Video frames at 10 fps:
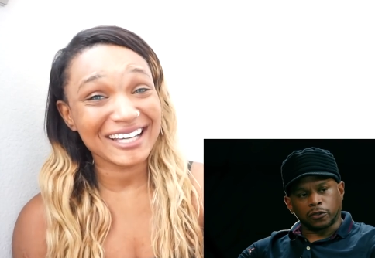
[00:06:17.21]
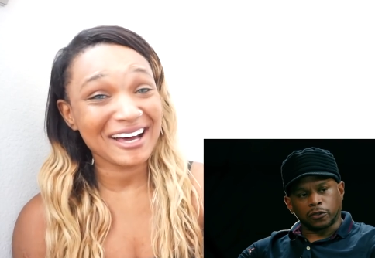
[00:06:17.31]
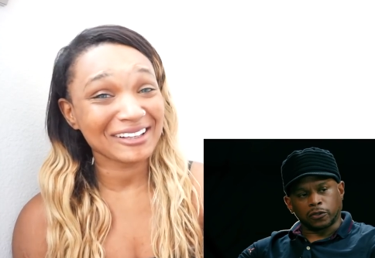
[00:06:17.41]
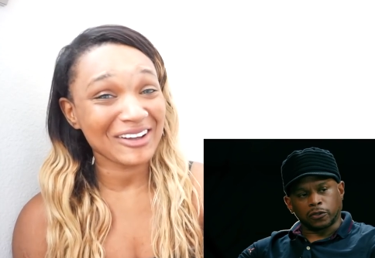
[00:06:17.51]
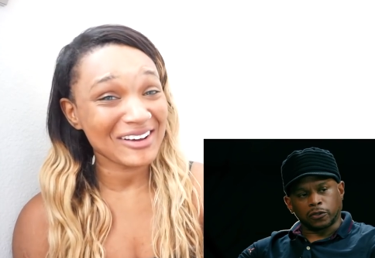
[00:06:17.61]
Speaker 1: see
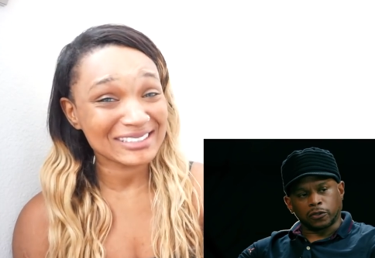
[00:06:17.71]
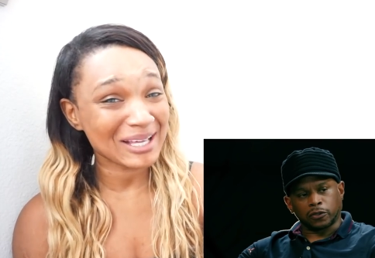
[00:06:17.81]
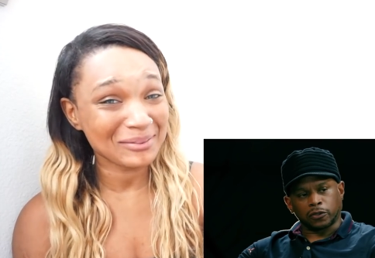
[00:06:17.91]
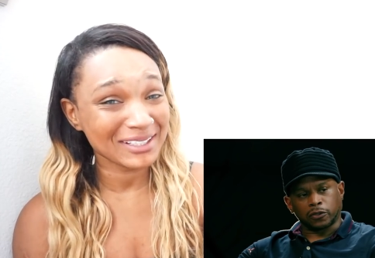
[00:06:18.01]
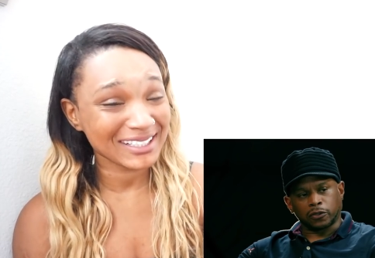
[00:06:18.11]
how
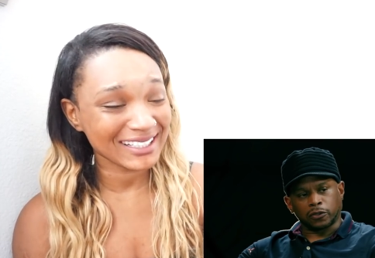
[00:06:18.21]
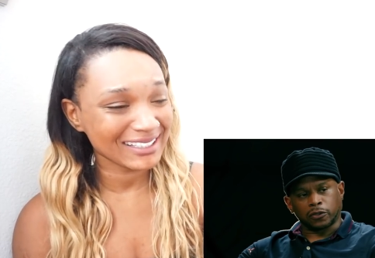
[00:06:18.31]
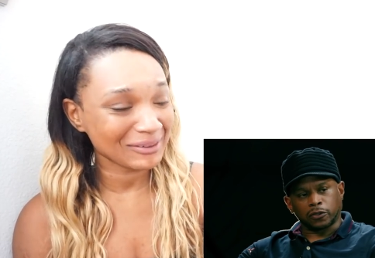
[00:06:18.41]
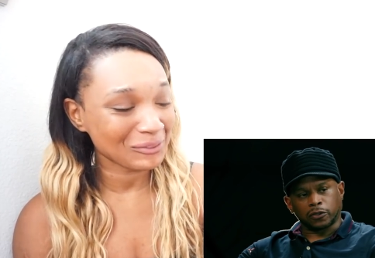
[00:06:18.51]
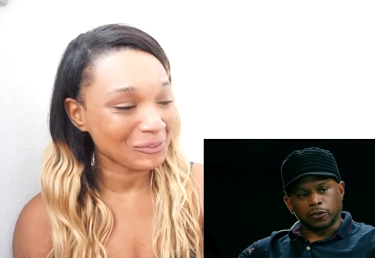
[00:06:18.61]
lost I'm
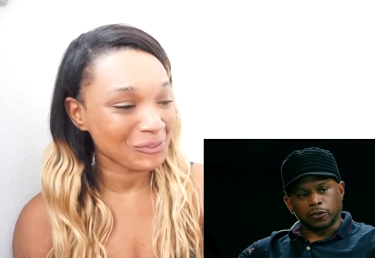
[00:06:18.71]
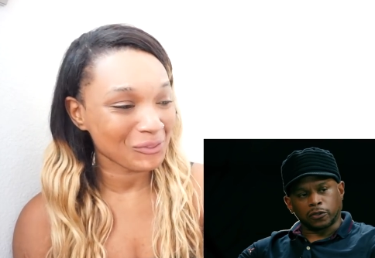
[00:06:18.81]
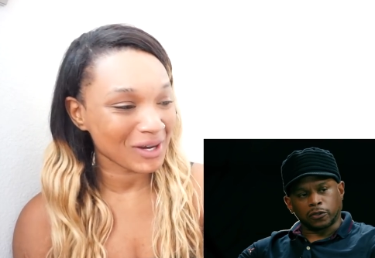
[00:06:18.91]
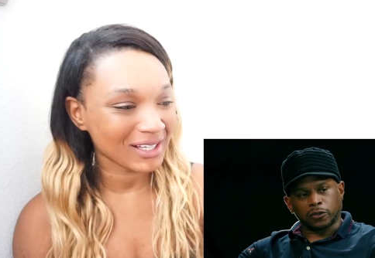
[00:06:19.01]
looking?